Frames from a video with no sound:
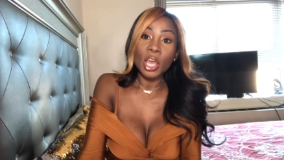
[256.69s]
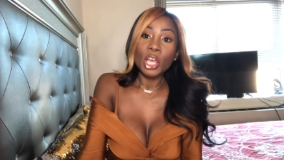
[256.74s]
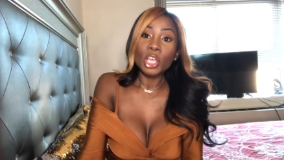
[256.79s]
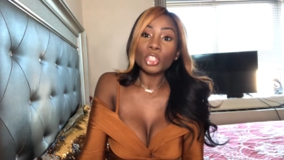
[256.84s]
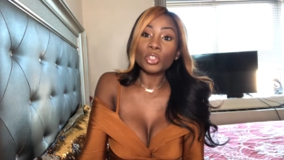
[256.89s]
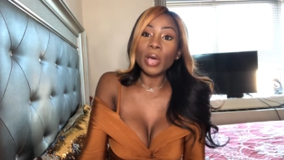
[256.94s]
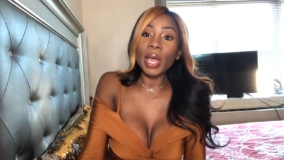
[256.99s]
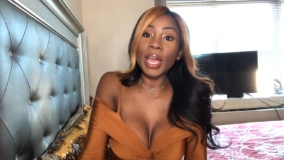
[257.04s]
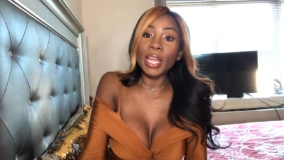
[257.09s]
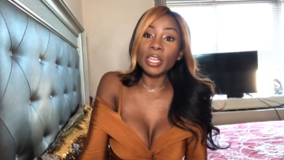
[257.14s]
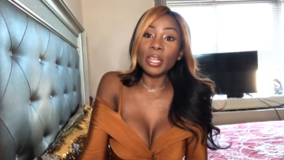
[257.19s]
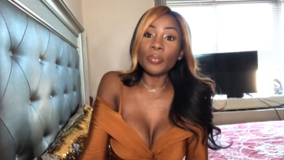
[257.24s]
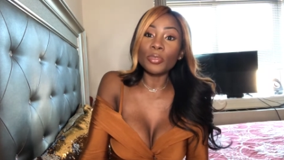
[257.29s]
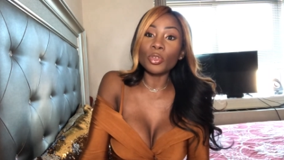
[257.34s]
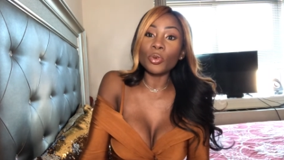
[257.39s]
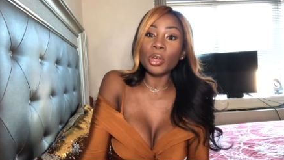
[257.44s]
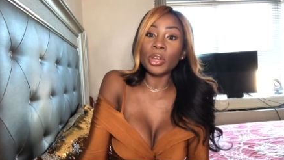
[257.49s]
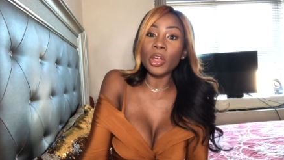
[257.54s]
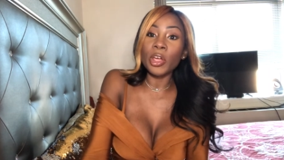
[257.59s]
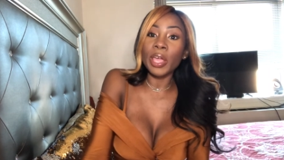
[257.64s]
So I end up
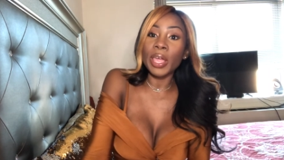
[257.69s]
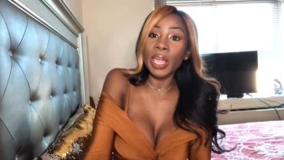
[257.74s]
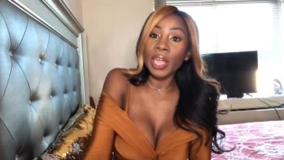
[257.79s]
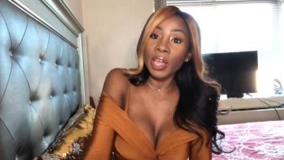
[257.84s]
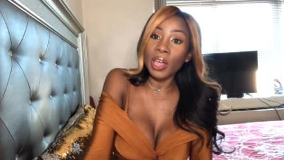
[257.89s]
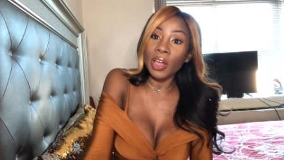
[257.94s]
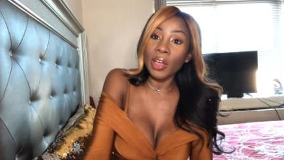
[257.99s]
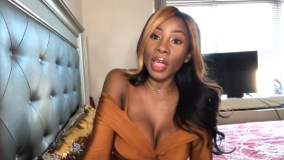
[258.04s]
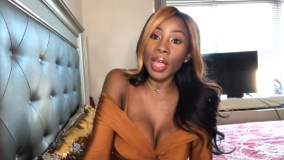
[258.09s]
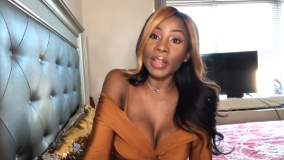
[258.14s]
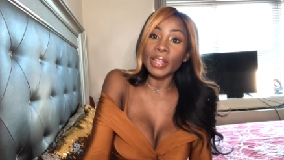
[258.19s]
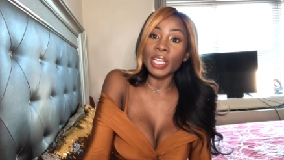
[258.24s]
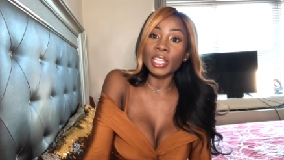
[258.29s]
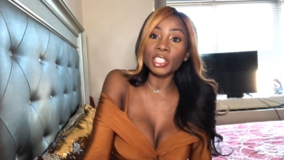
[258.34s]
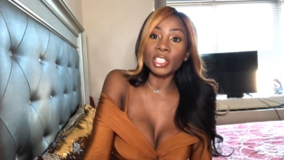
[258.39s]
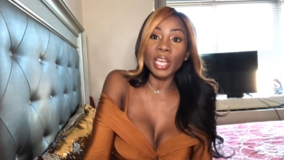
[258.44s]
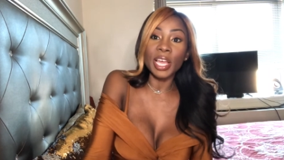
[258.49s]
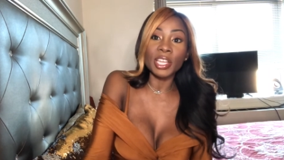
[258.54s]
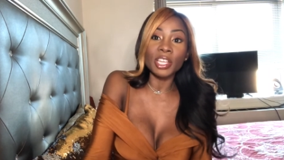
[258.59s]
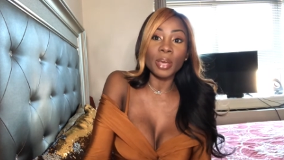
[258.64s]
doing her hair, and then
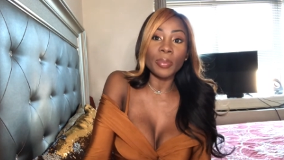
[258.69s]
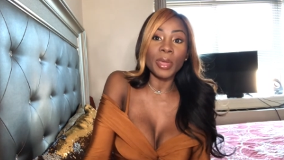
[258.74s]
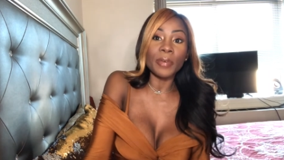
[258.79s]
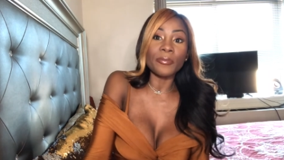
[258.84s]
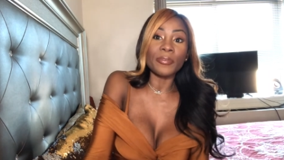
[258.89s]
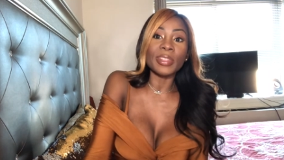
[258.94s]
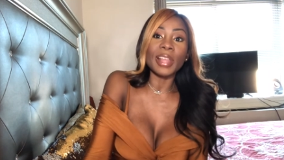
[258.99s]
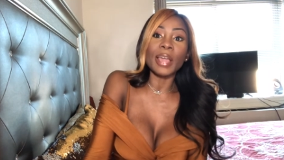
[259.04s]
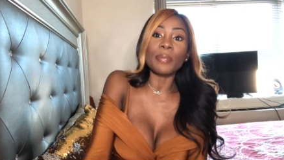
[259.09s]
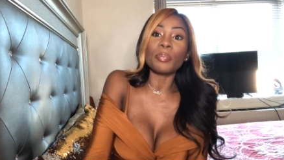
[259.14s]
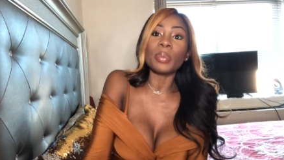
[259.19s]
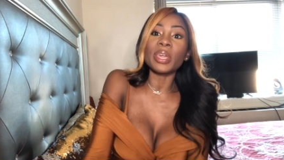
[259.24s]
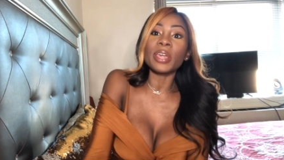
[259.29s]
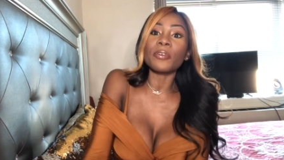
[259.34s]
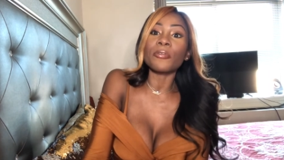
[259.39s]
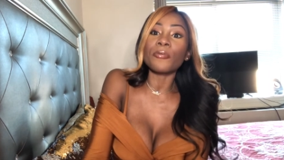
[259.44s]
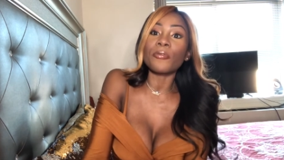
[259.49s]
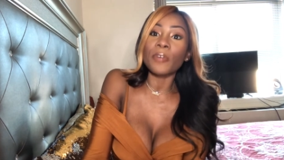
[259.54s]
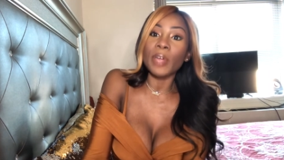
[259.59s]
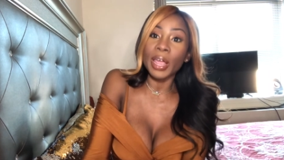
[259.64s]
she end up being
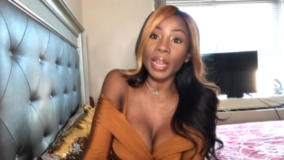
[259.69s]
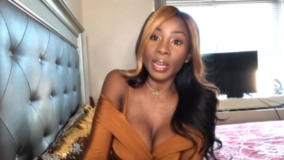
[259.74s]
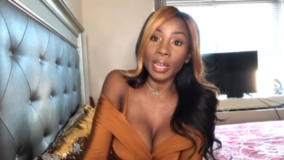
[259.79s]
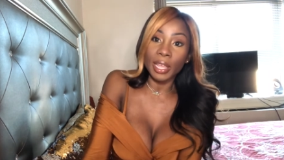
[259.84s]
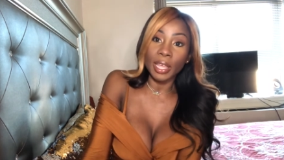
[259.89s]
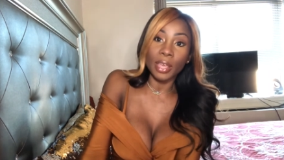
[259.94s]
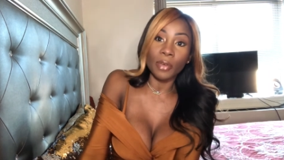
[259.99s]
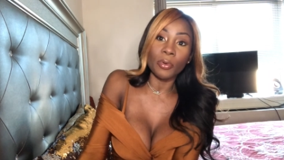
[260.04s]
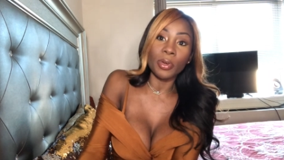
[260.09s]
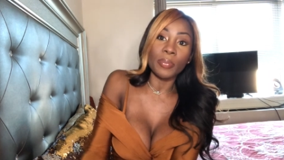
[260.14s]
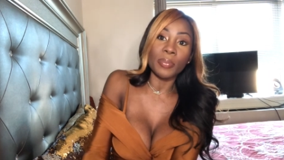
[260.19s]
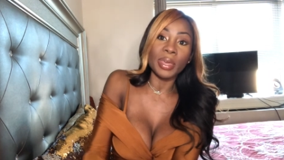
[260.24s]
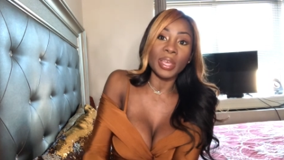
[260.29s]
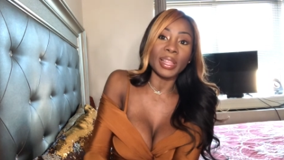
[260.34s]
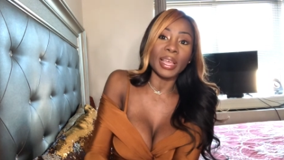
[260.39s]
friendly with me.